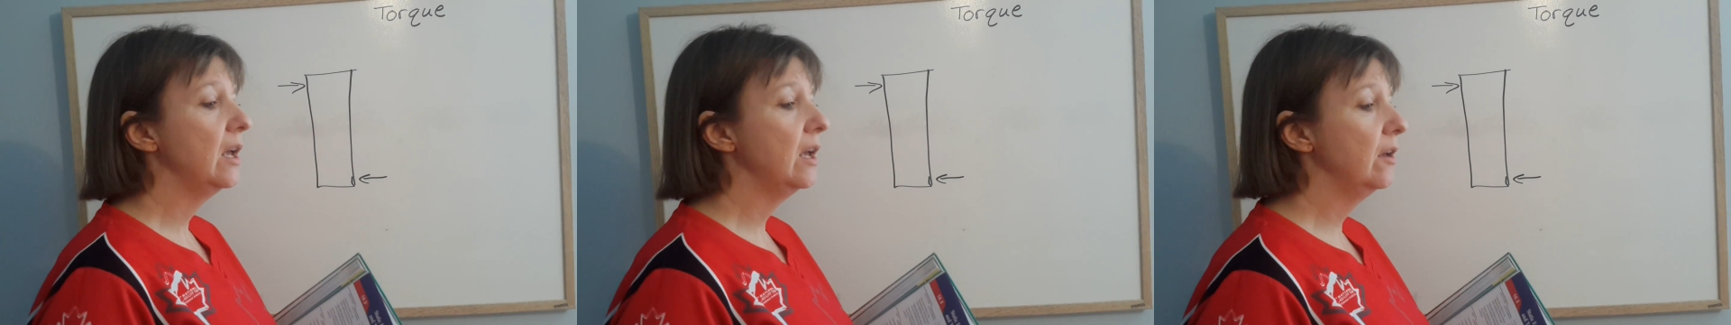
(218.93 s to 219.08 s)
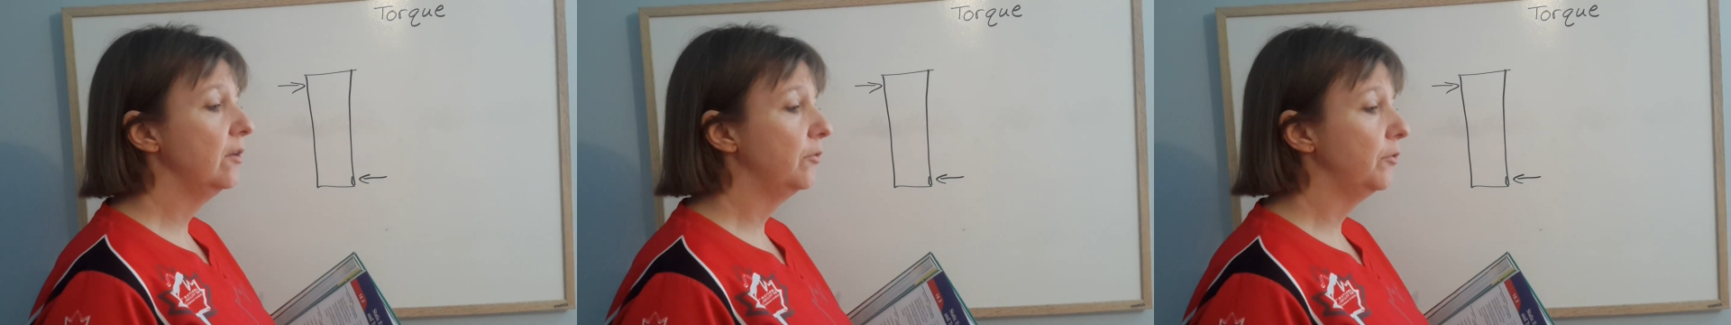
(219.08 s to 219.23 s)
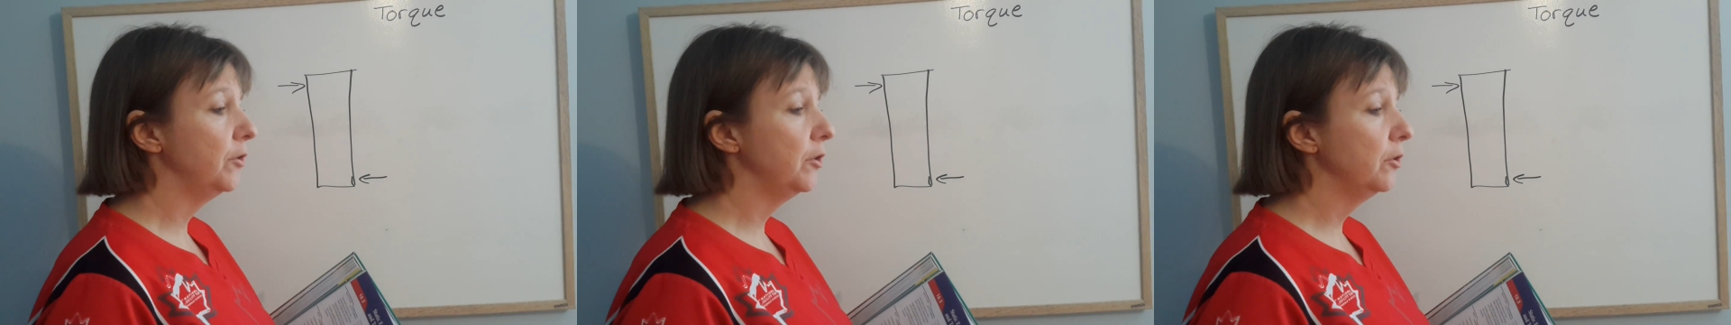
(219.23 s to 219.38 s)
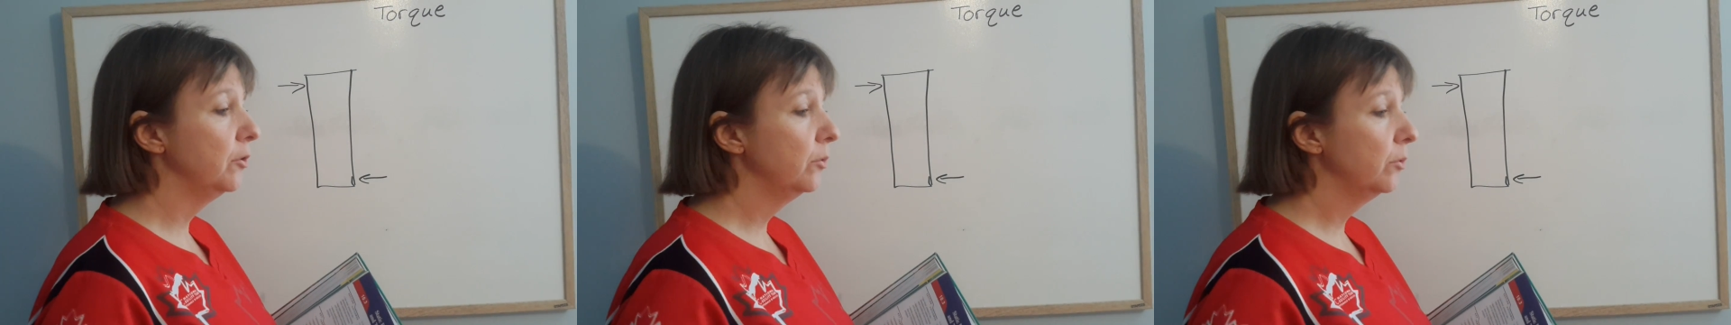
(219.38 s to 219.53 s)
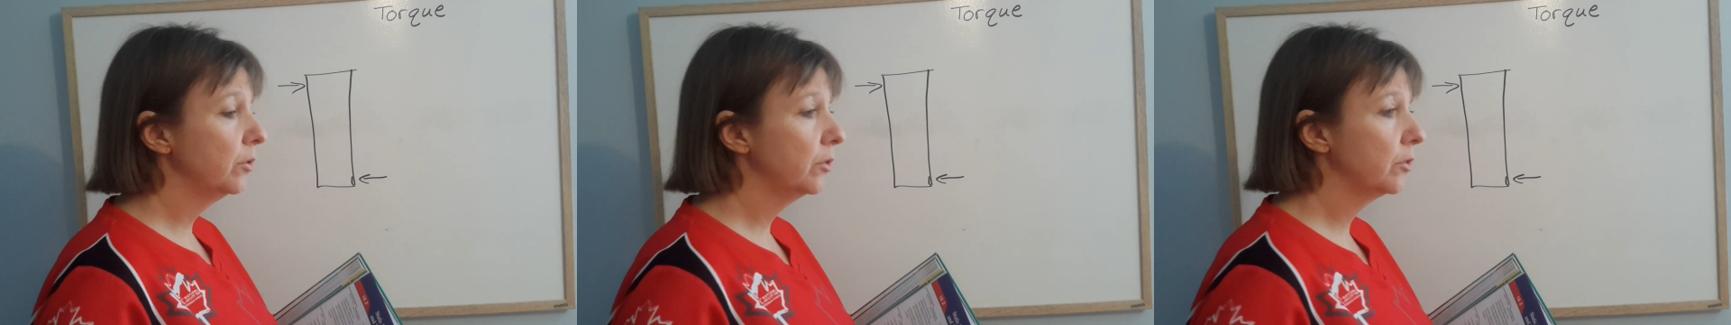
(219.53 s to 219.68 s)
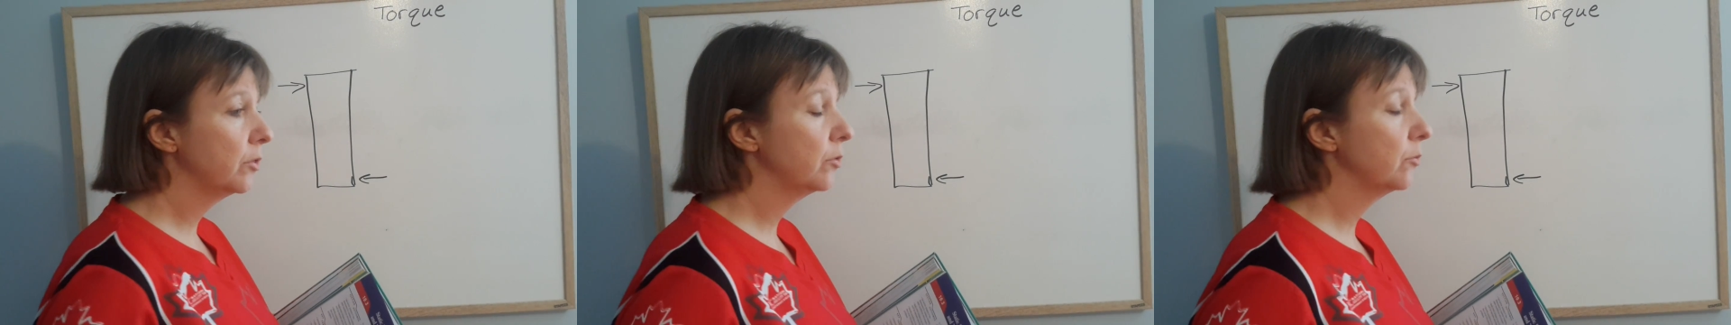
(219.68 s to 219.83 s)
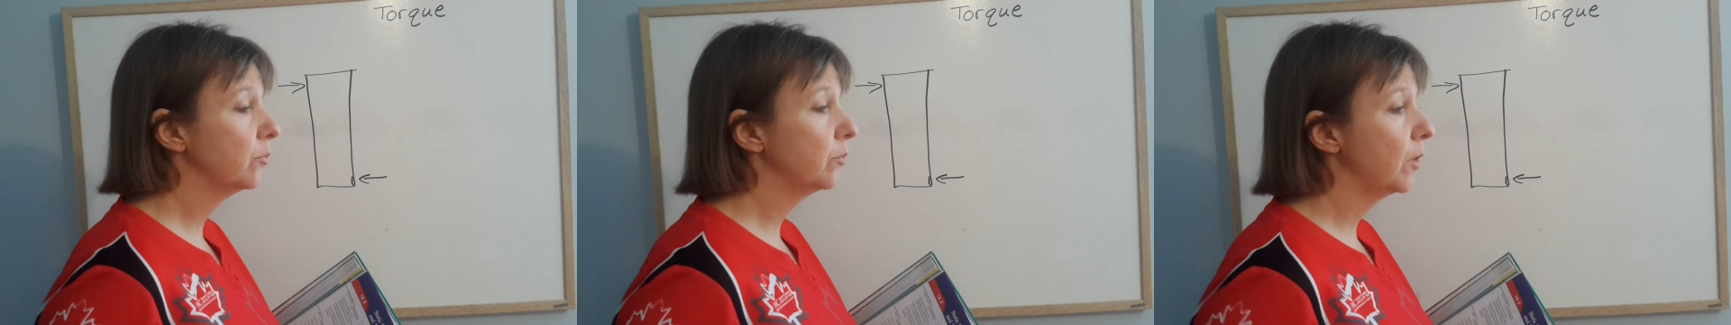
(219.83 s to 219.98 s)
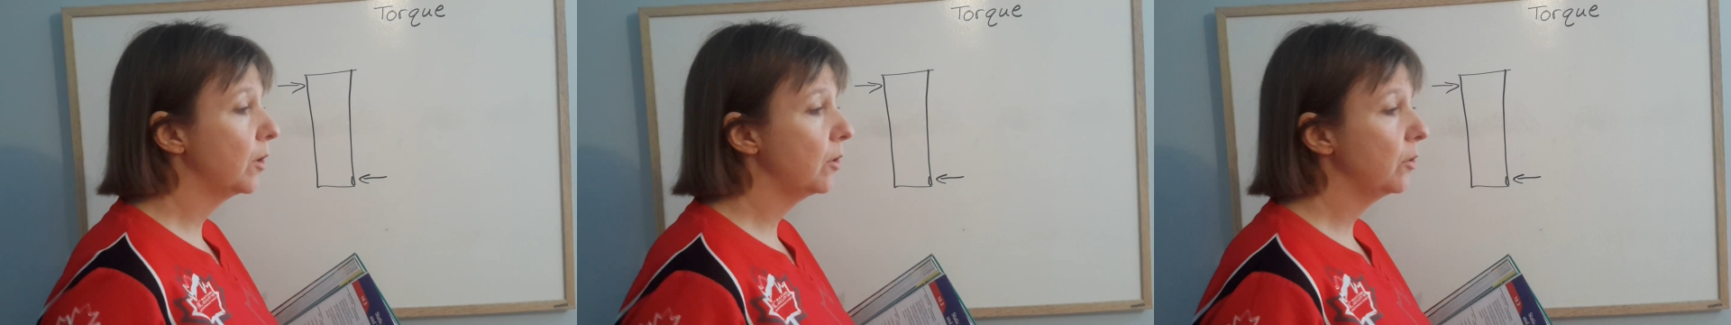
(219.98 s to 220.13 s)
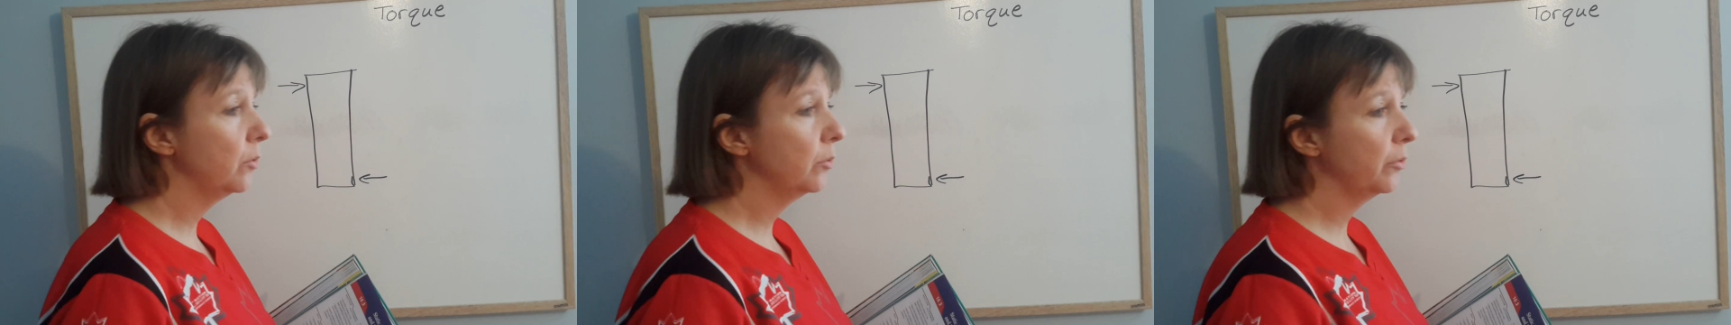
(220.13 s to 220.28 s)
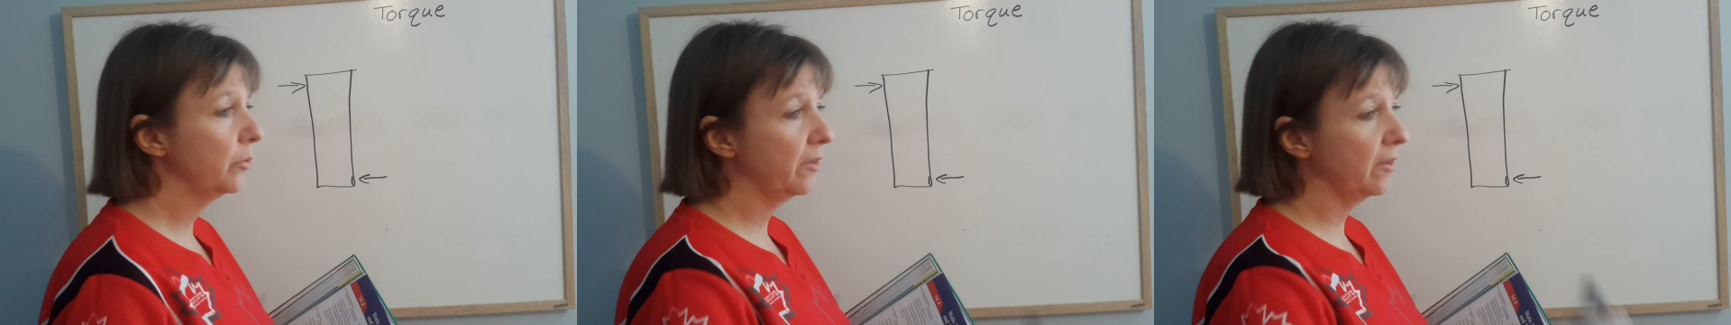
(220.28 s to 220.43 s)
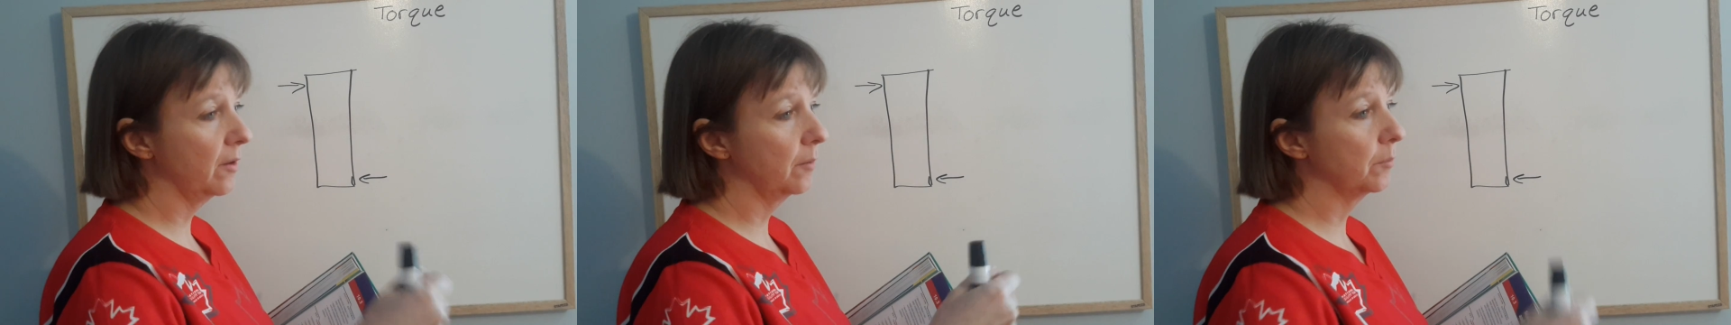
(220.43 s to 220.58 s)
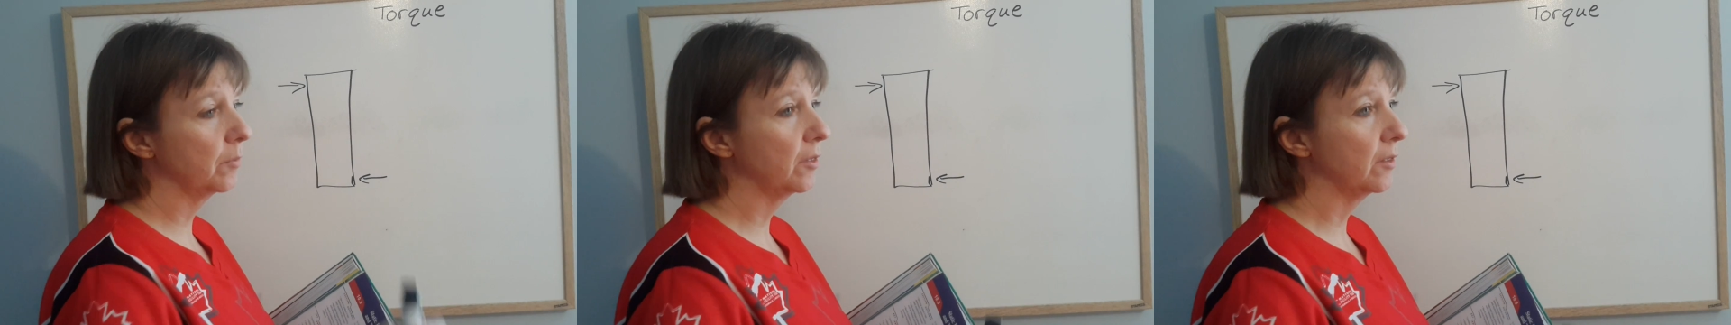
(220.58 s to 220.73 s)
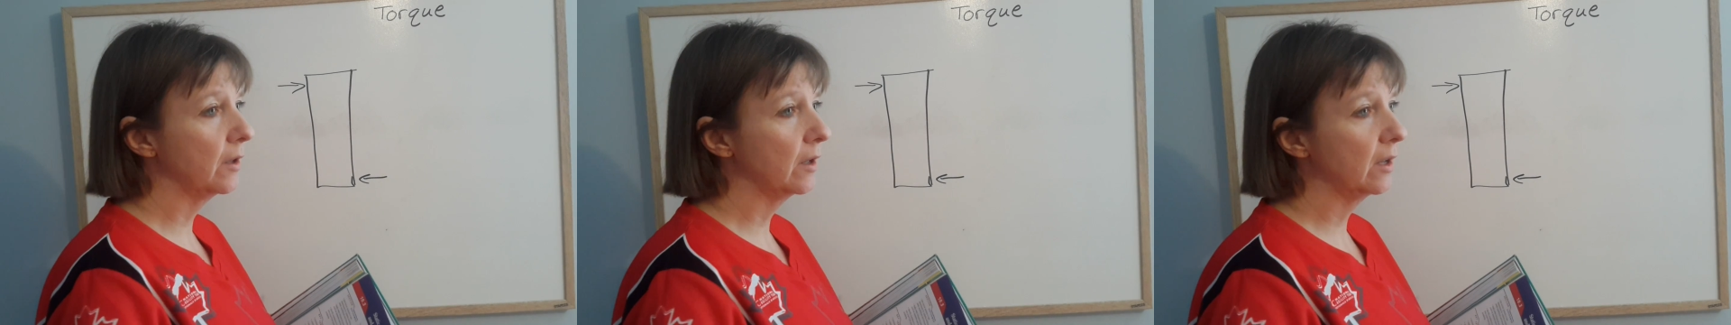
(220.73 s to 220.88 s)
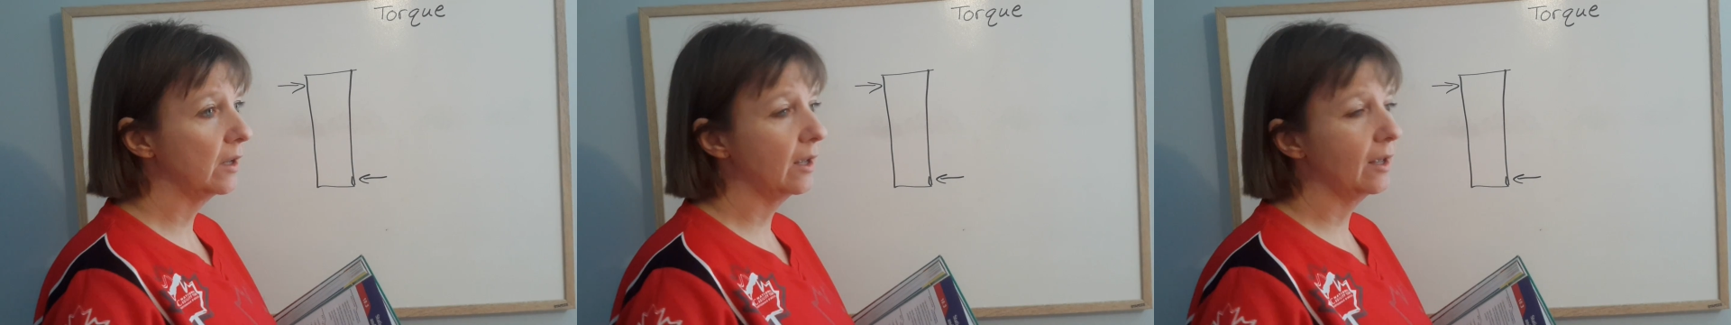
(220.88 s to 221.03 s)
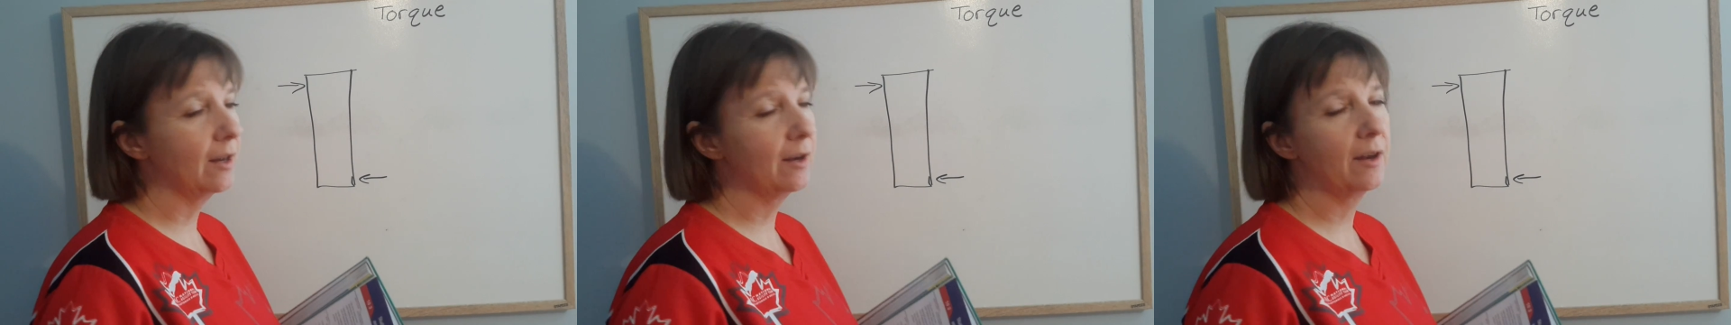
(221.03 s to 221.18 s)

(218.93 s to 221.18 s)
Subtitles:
If you throw something,